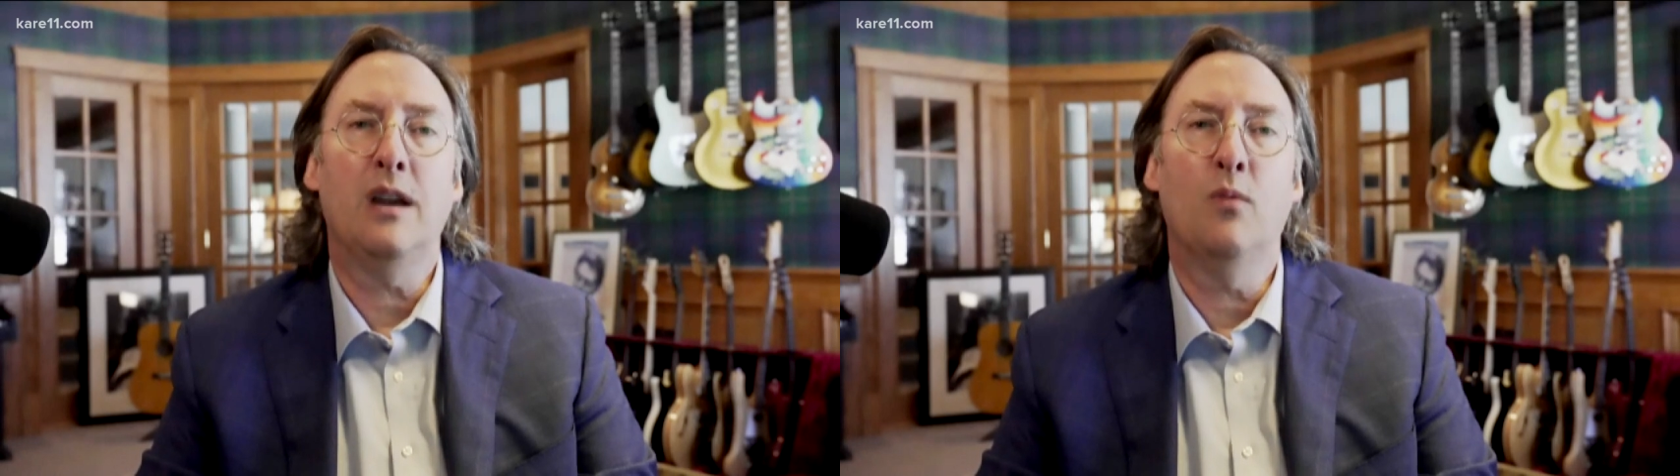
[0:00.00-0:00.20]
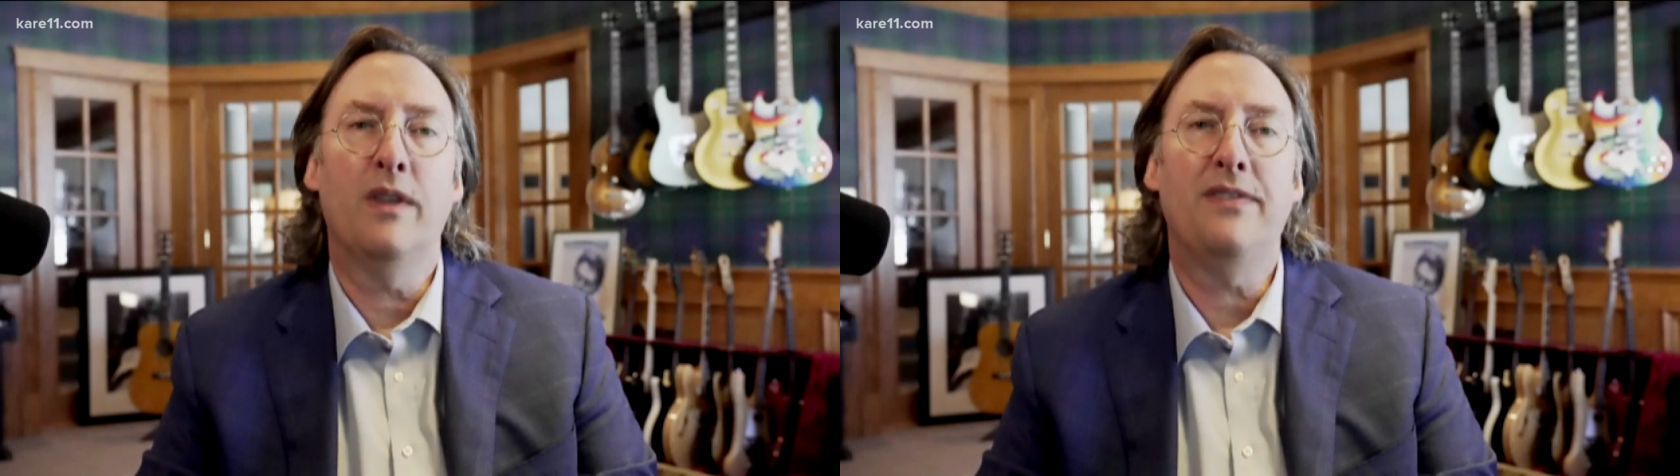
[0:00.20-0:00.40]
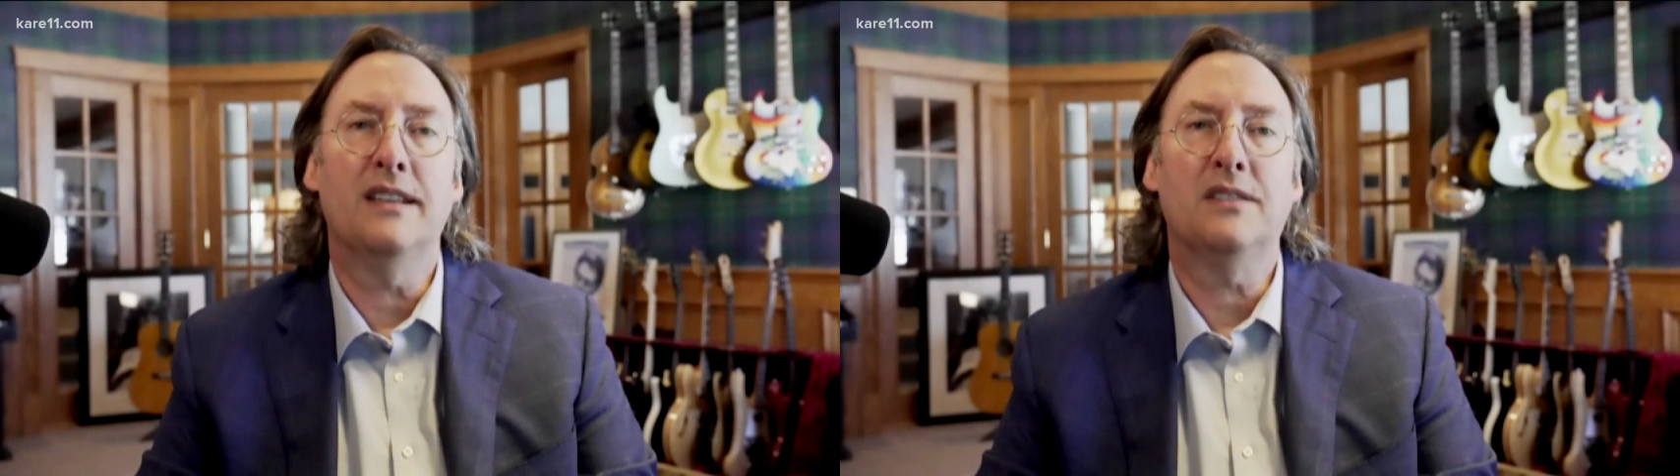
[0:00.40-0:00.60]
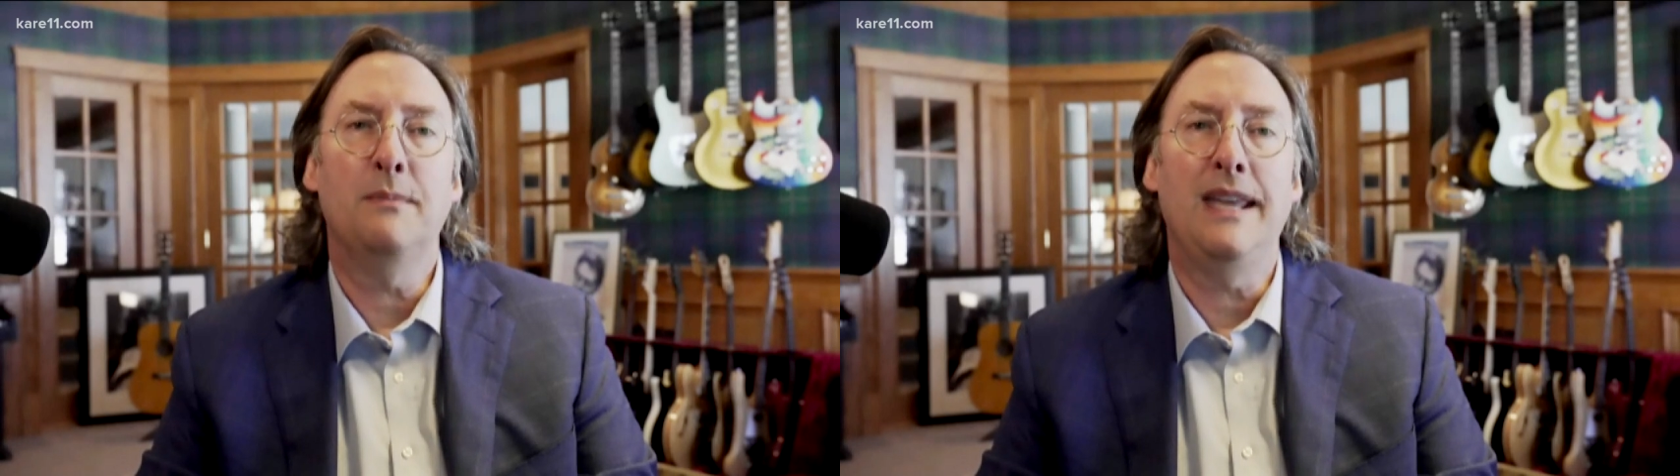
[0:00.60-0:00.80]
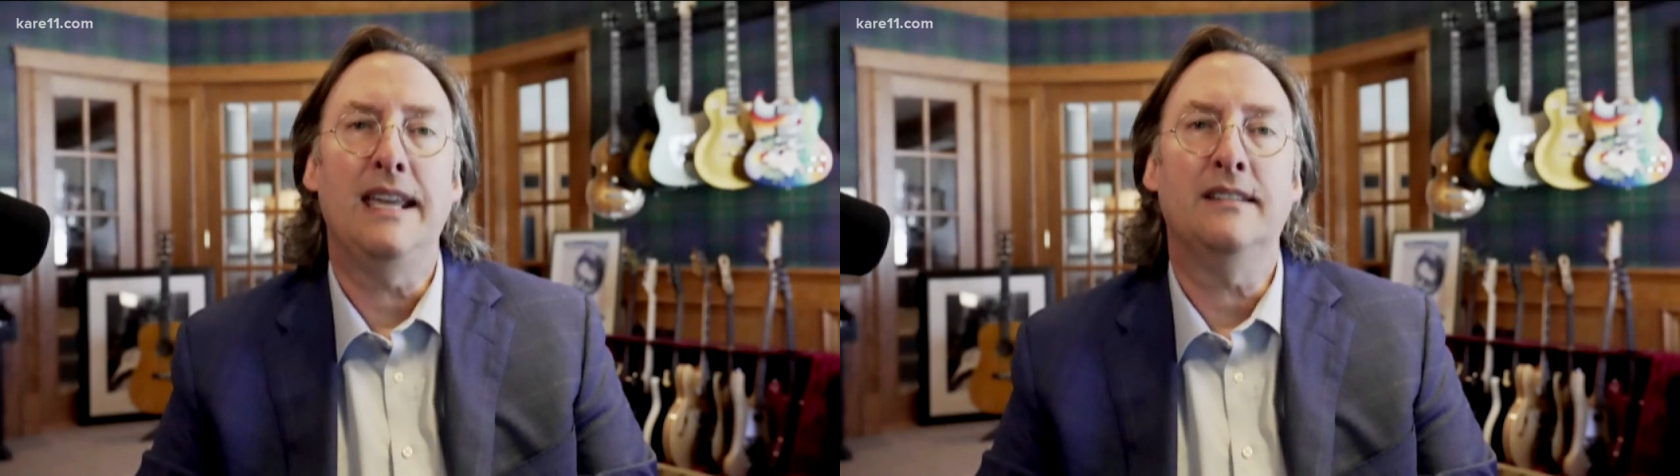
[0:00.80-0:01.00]
what this
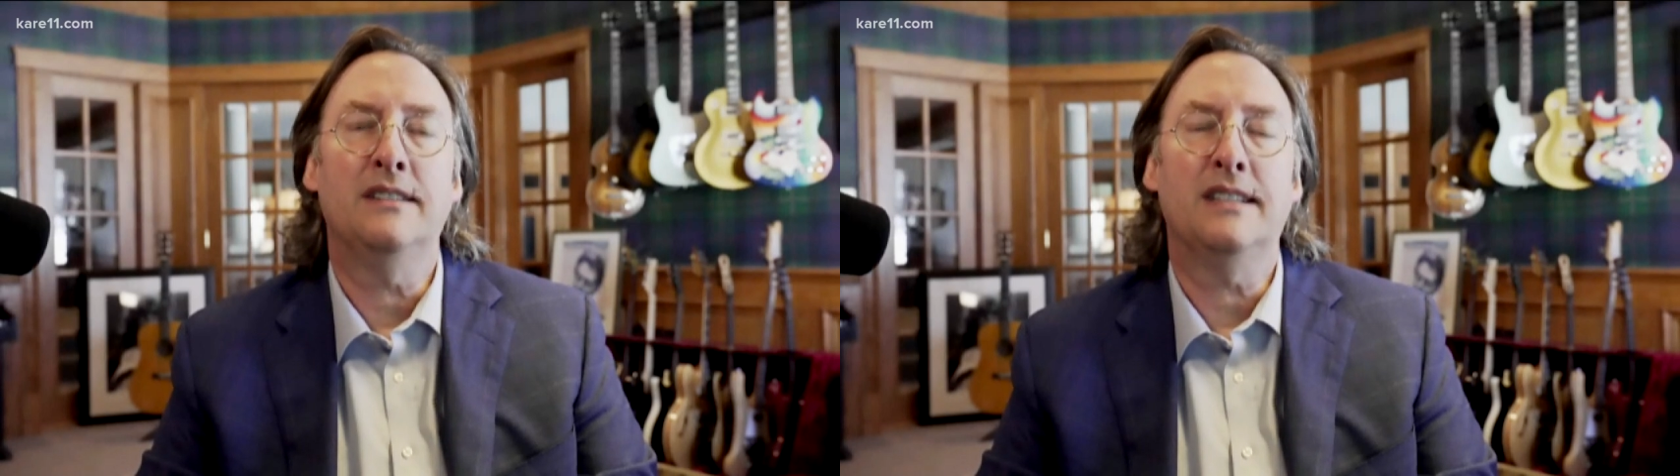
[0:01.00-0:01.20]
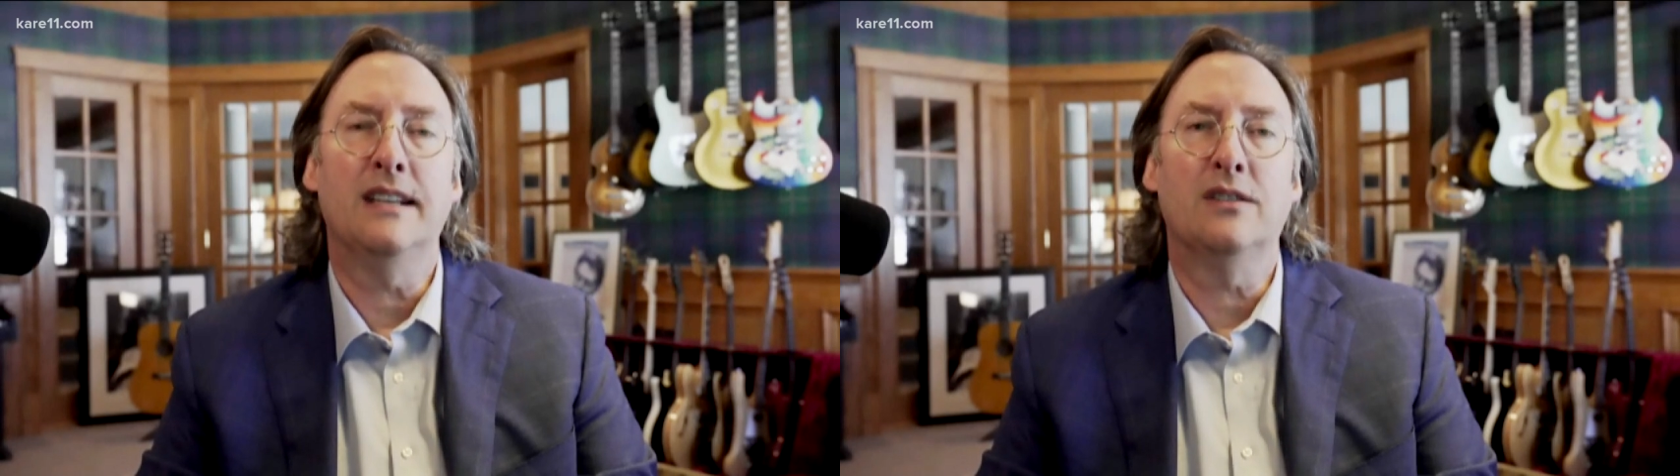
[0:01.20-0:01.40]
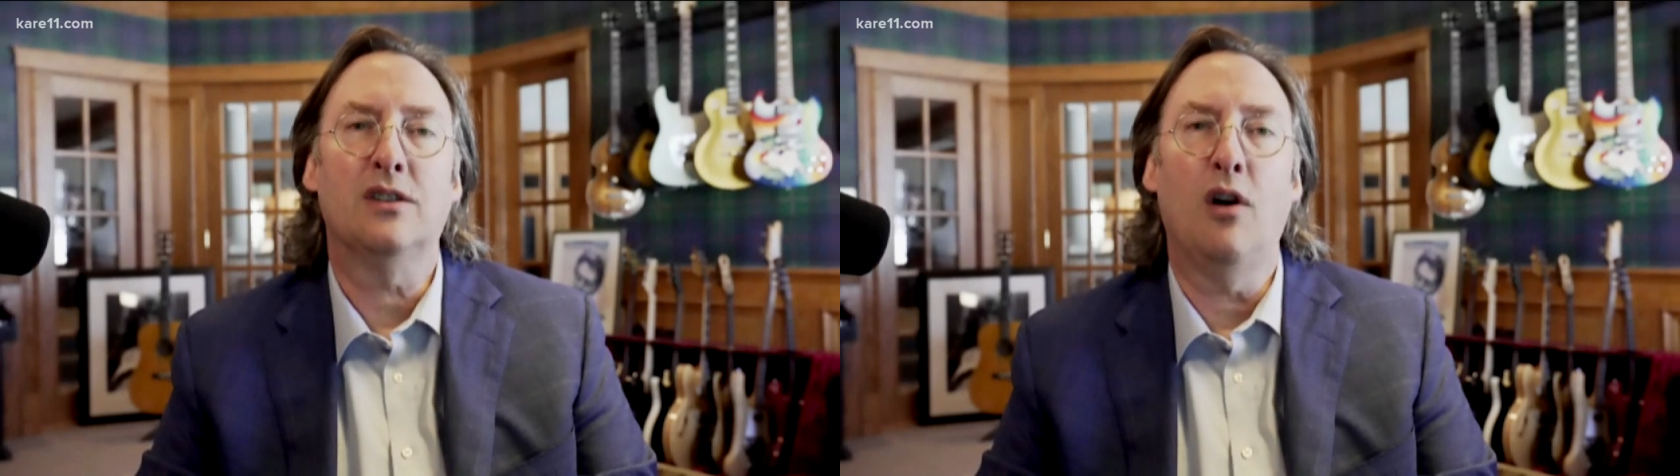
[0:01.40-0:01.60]
means is